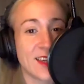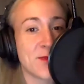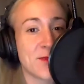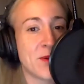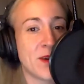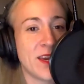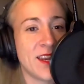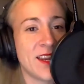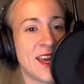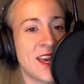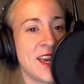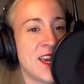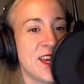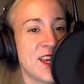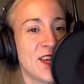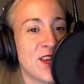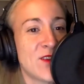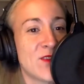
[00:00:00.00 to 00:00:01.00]
But,
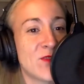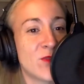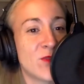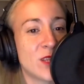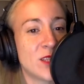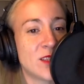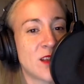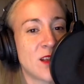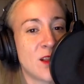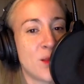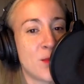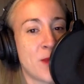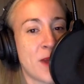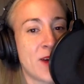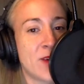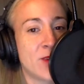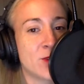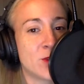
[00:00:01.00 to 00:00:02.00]
you know, it's all
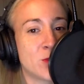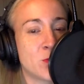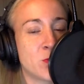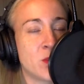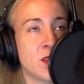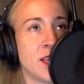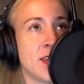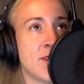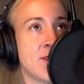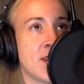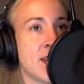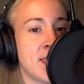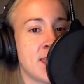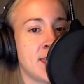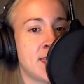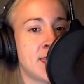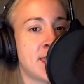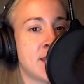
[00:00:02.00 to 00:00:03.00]
about
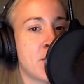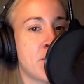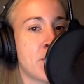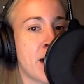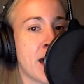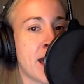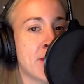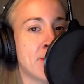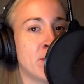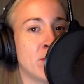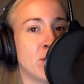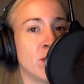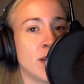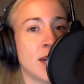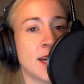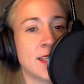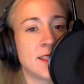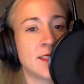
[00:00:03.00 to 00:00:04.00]
believing the Bible
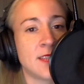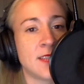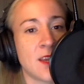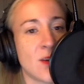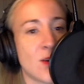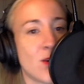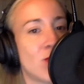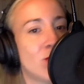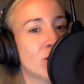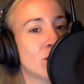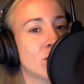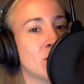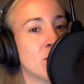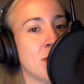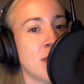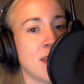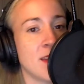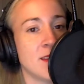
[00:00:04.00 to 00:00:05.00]
as the
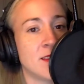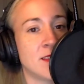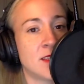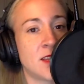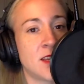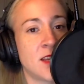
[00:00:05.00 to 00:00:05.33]
ultimate.